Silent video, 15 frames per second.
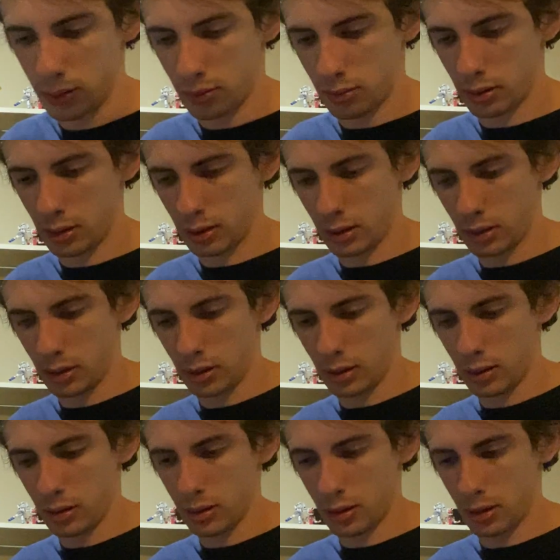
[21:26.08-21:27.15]

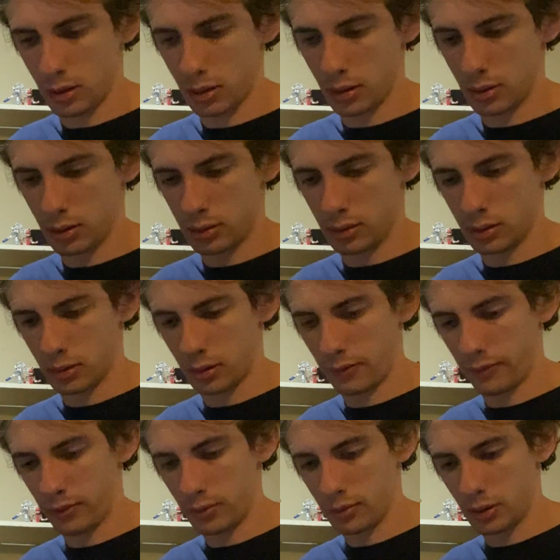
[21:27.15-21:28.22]
Okay, this is
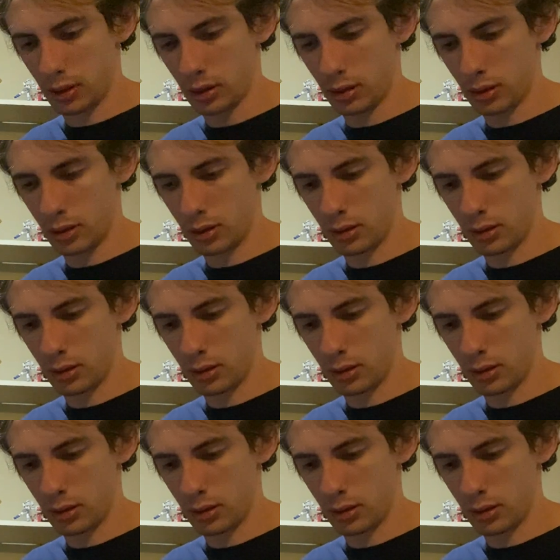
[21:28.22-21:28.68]
confusing.